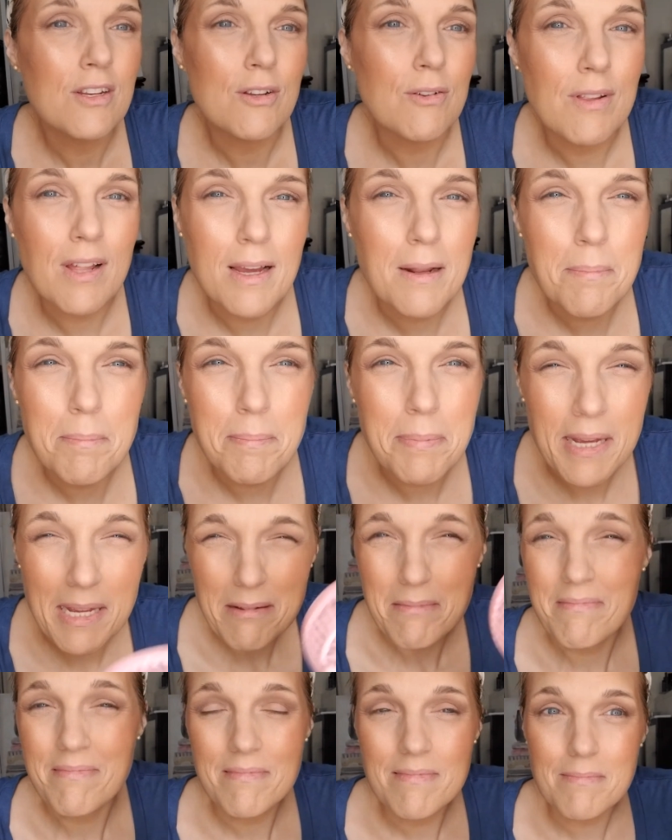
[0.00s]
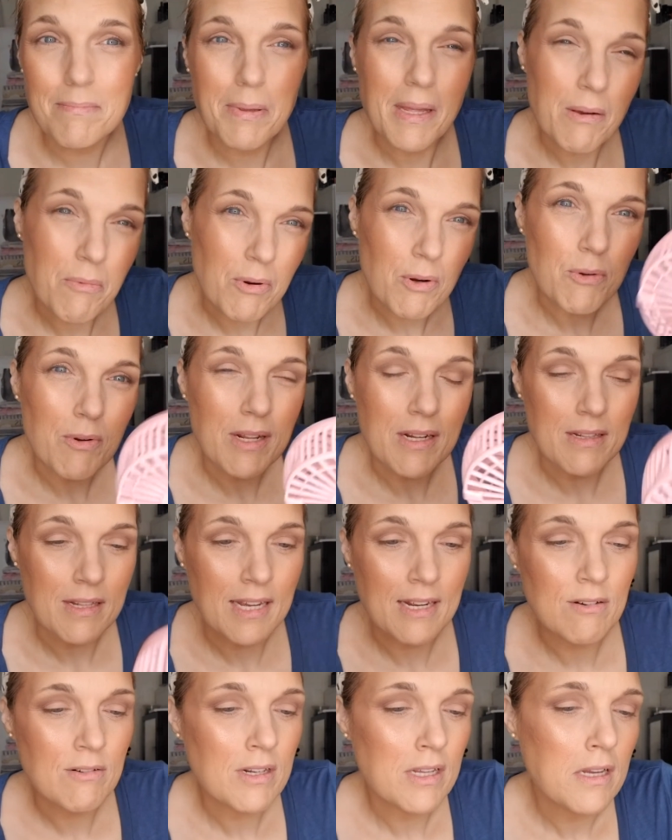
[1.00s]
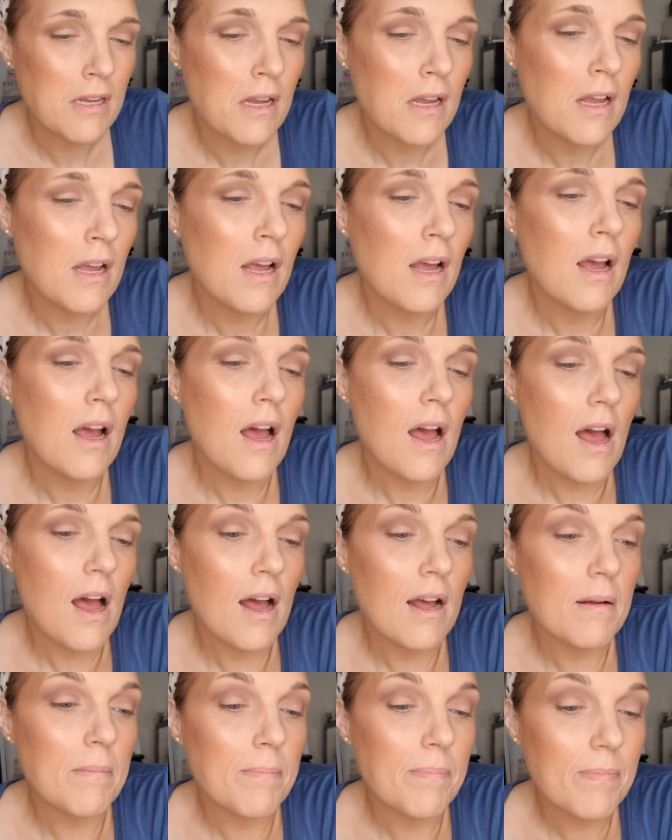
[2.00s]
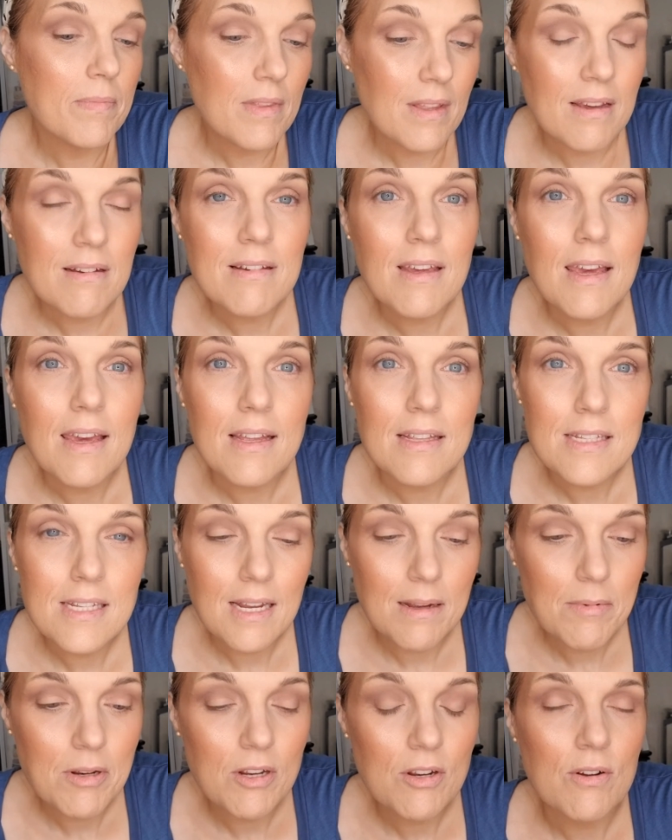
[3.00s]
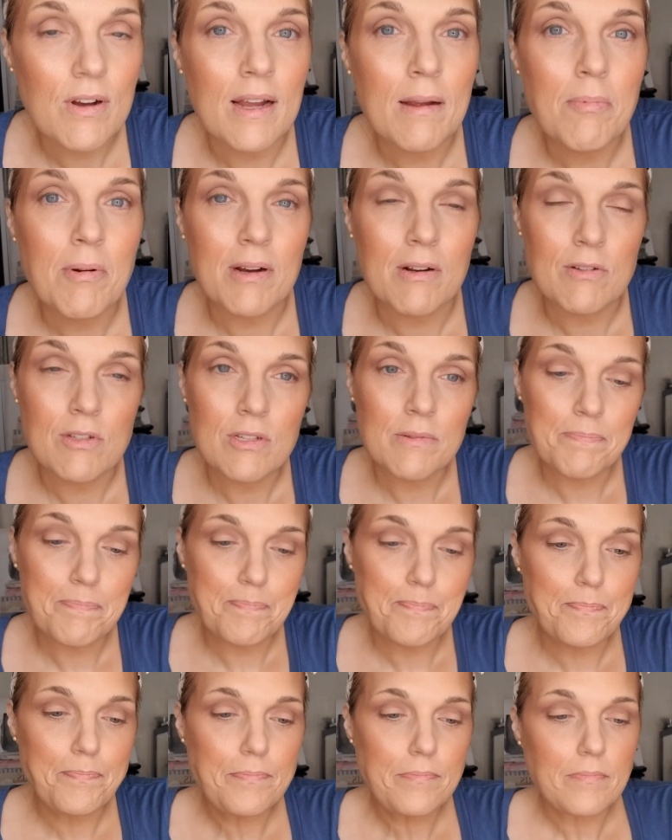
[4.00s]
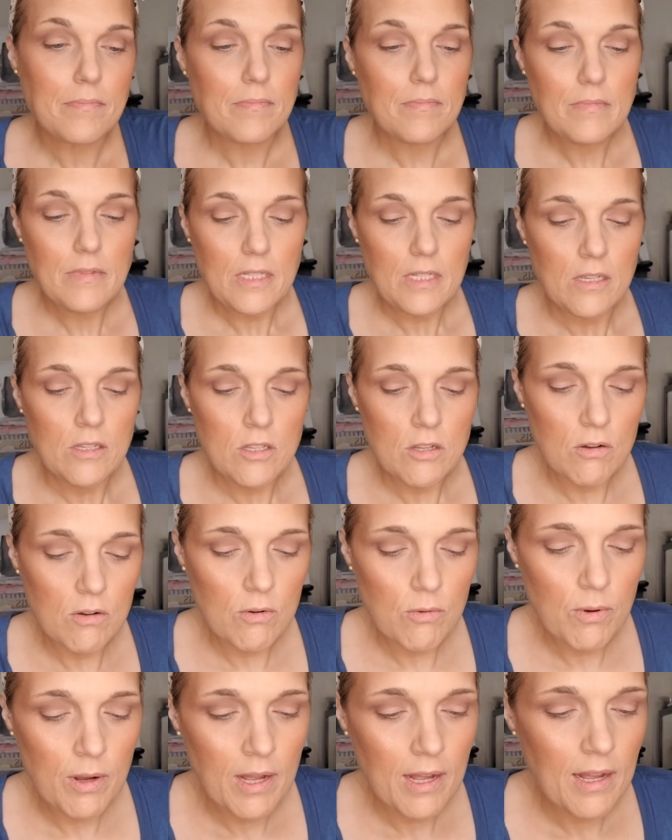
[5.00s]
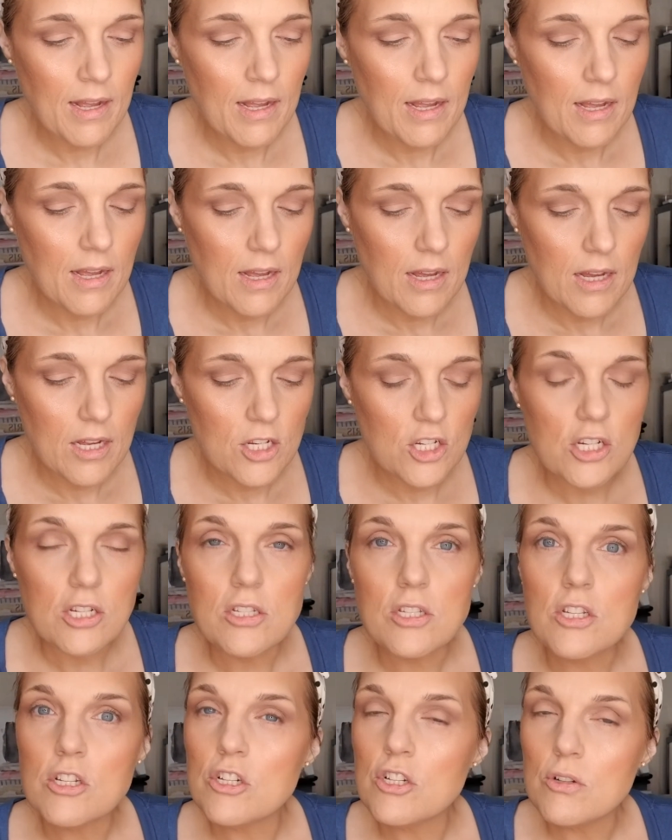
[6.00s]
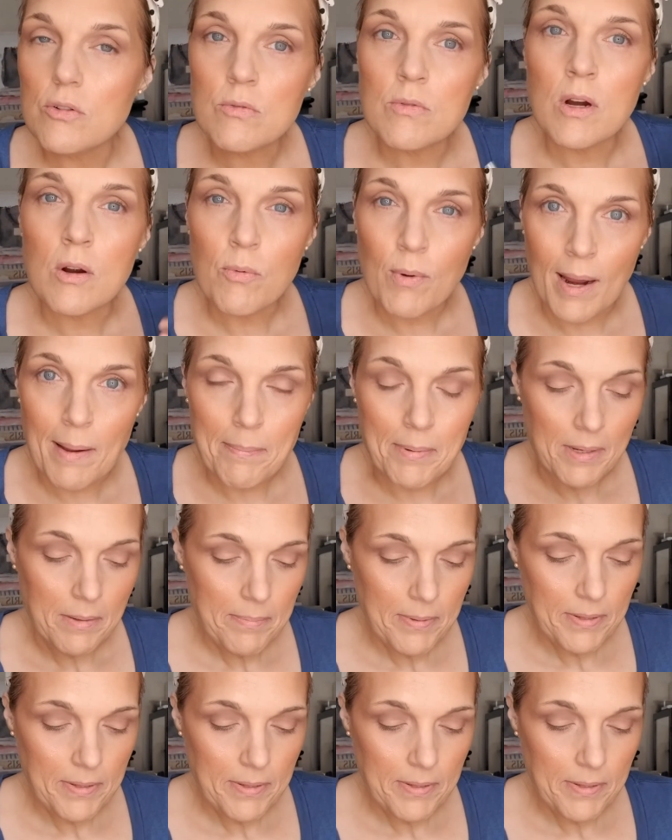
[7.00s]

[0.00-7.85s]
that and be rude and loud. Okay, it's time to do eyebrows. So just to do a wrap up,